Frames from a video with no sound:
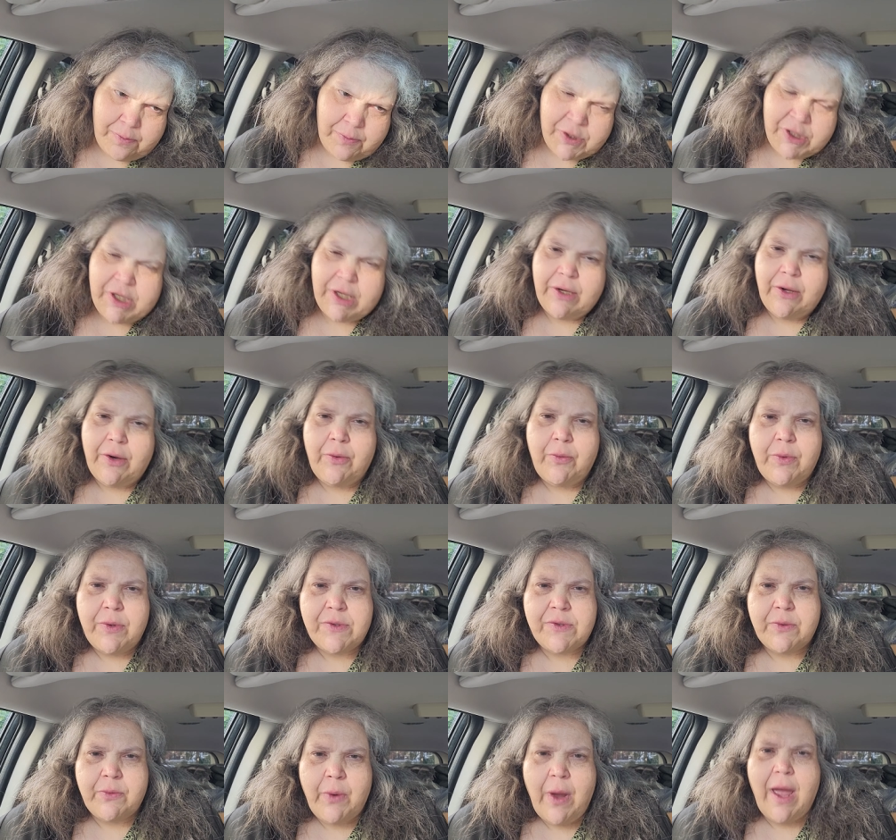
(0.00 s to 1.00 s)
Gino
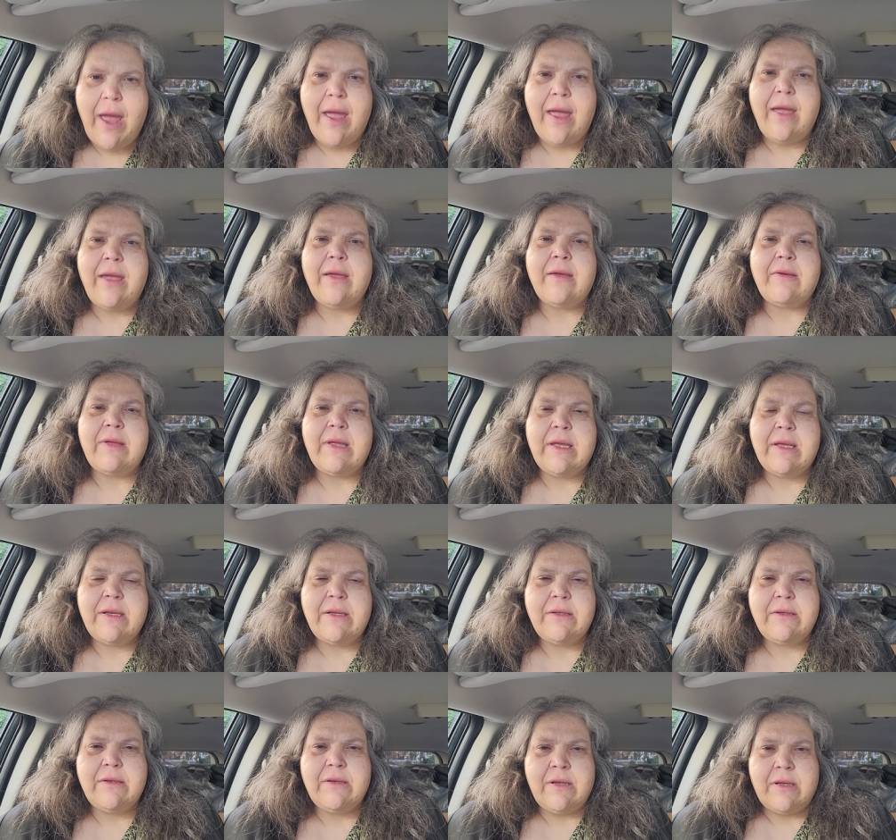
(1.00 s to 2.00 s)
was away
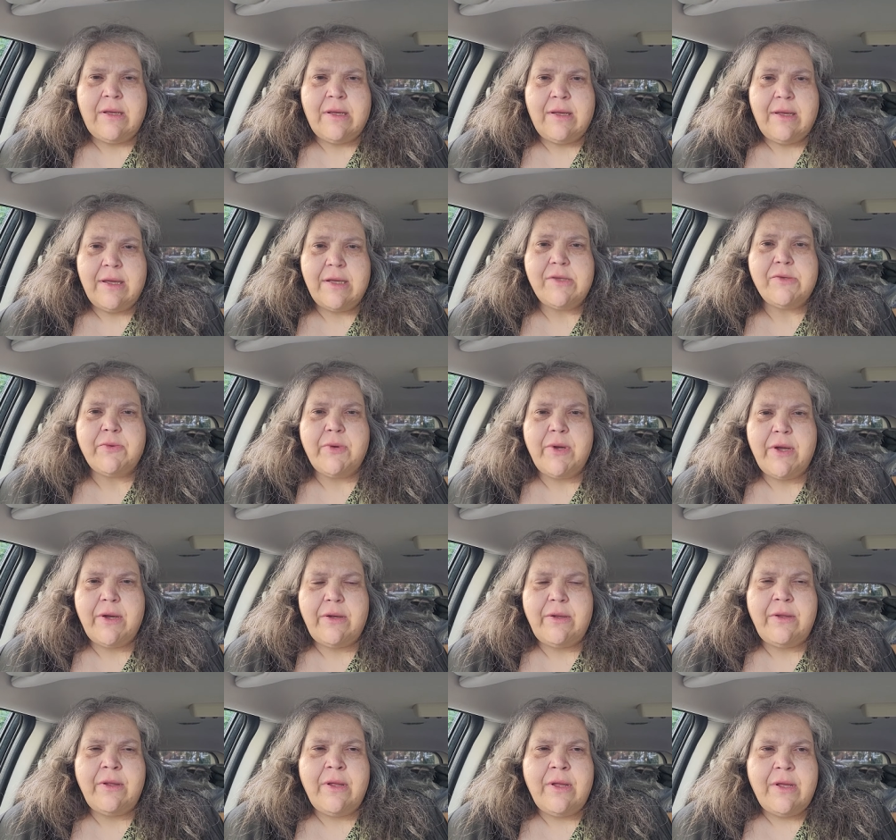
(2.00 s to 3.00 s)
in
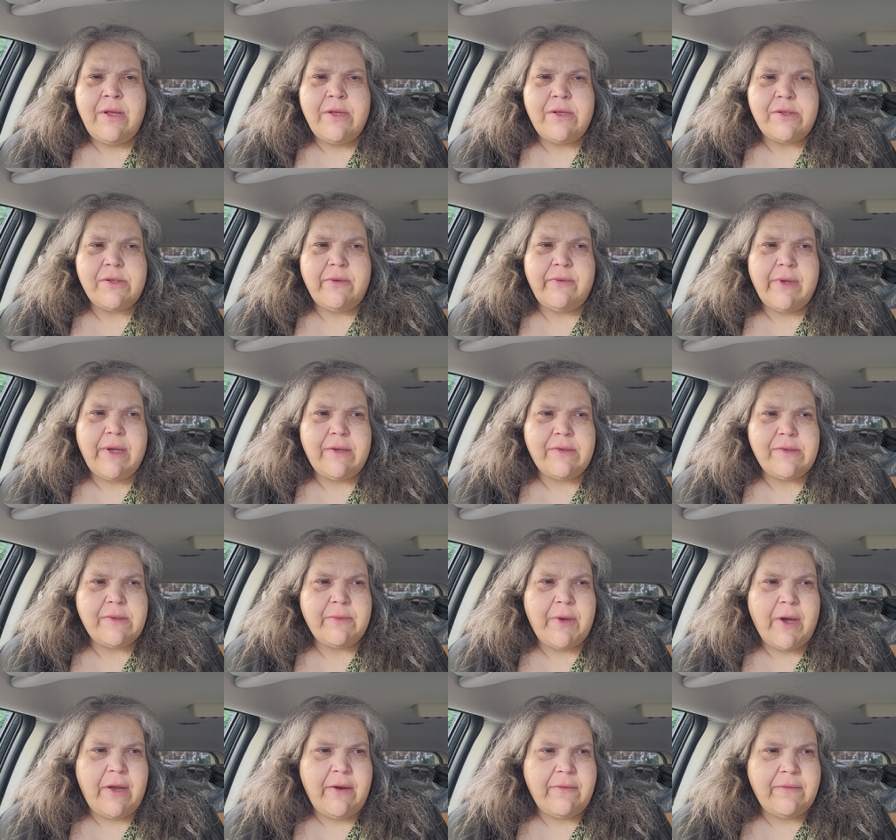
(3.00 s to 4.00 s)
Israel, serving out some
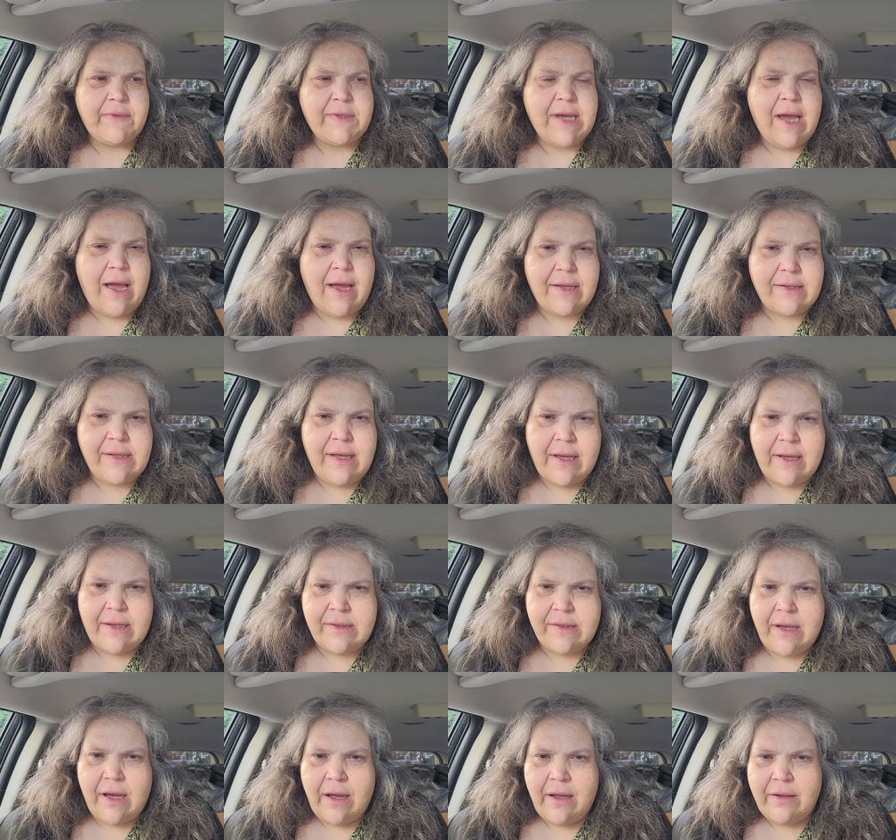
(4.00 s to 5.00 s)
kind of tax
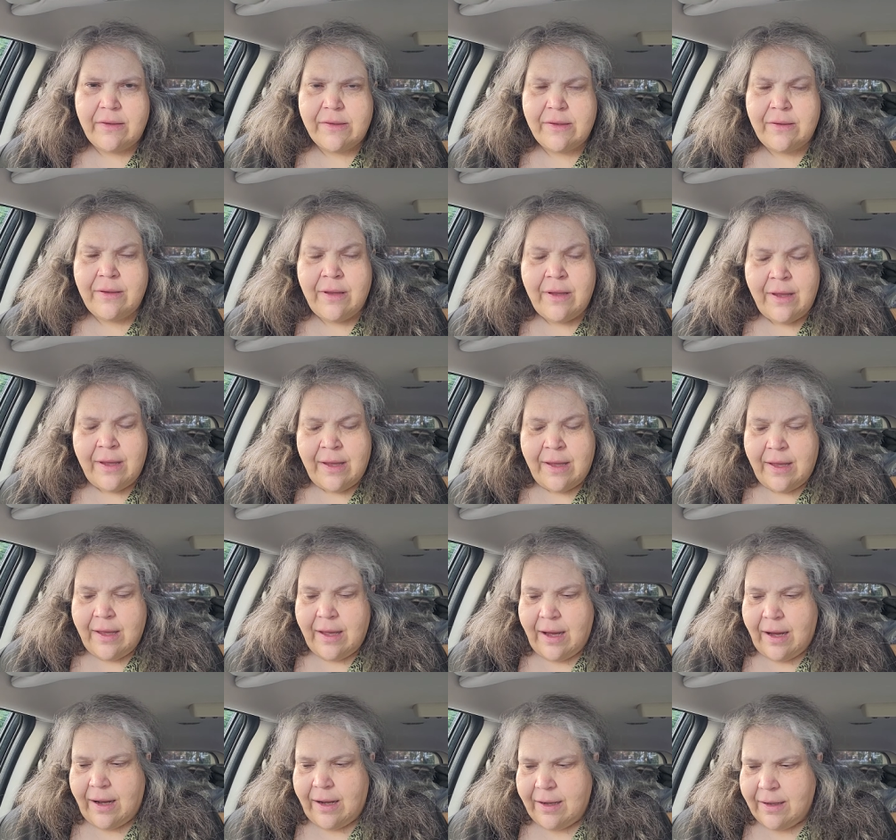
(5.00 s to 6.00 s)
exile,
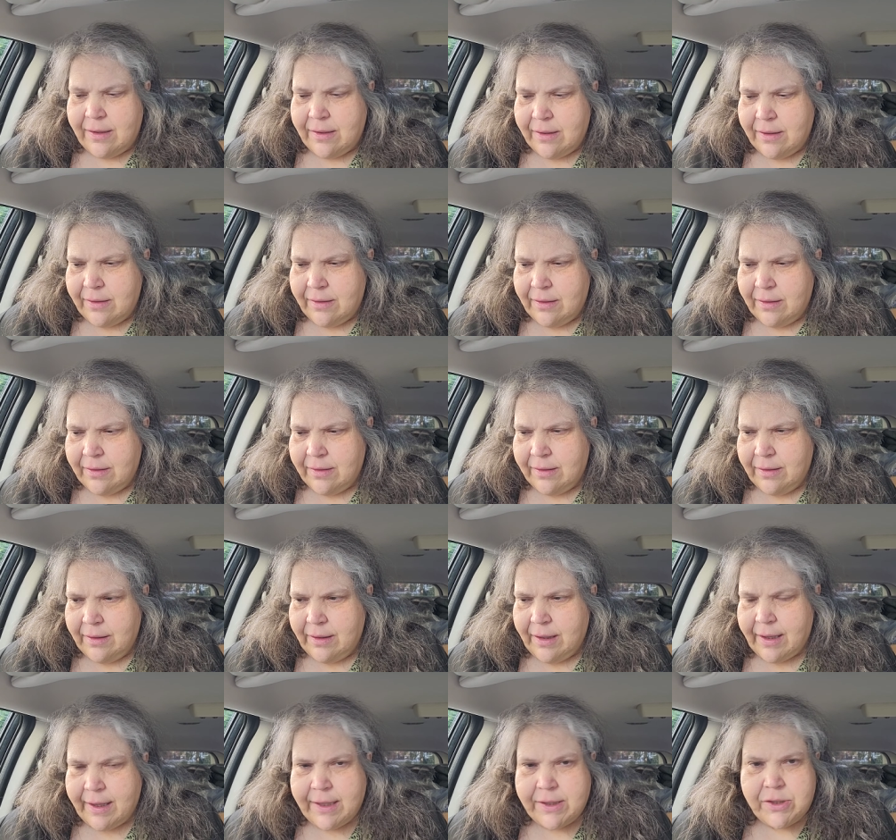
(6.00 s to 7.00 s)
uh,
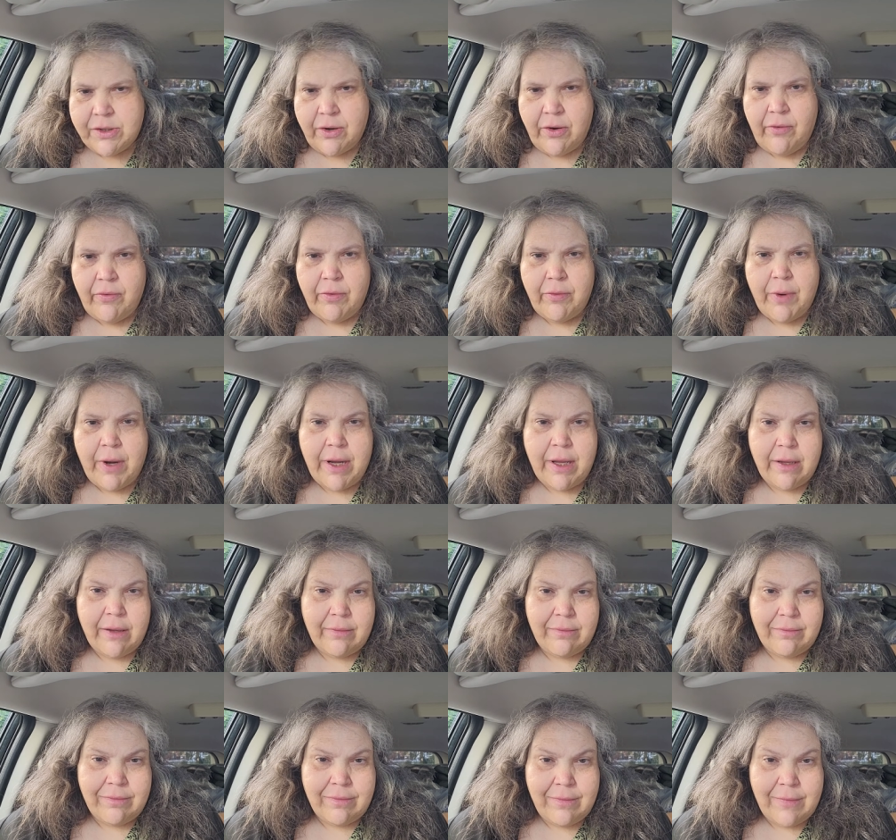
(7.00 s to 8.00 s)
Lucky took over
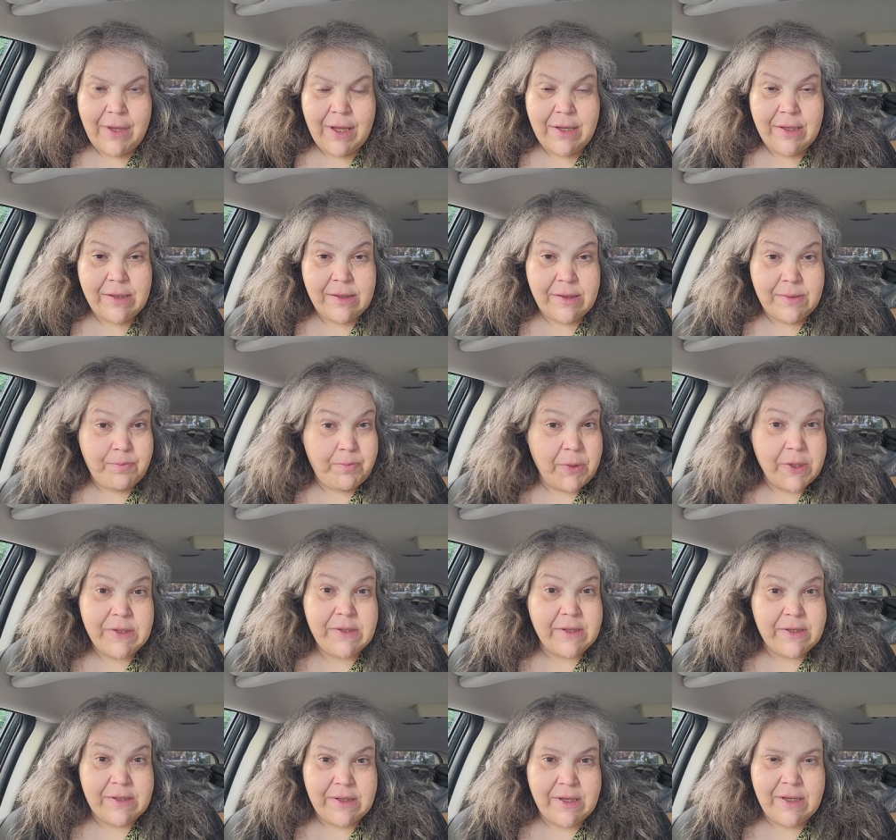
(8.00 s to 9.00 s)
running his
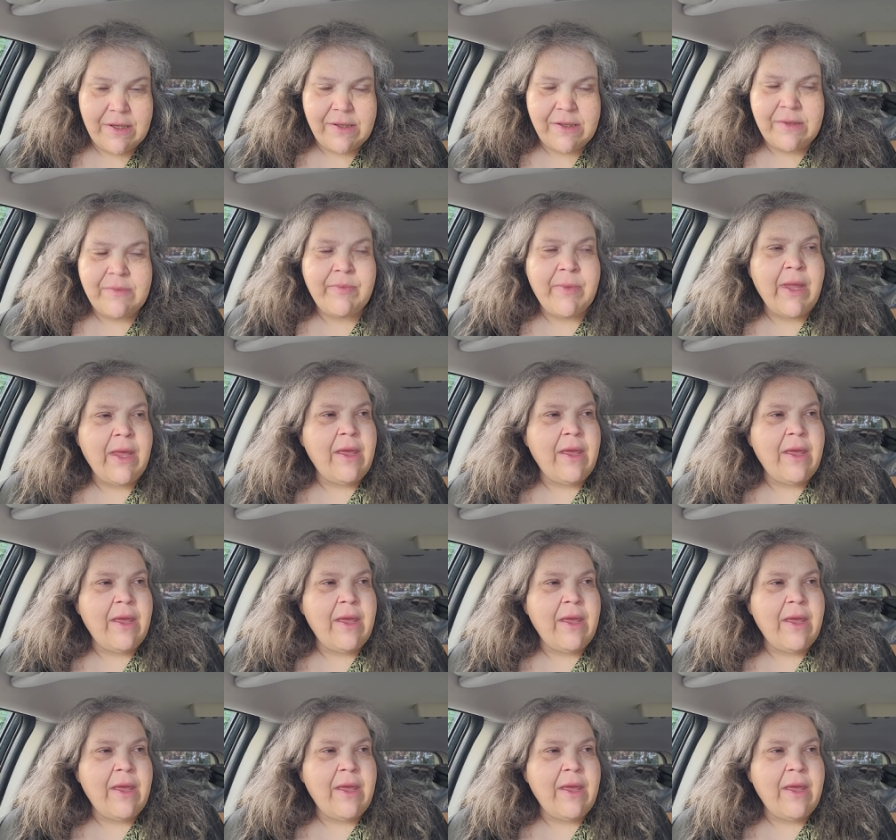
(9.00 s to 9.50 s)
businesses.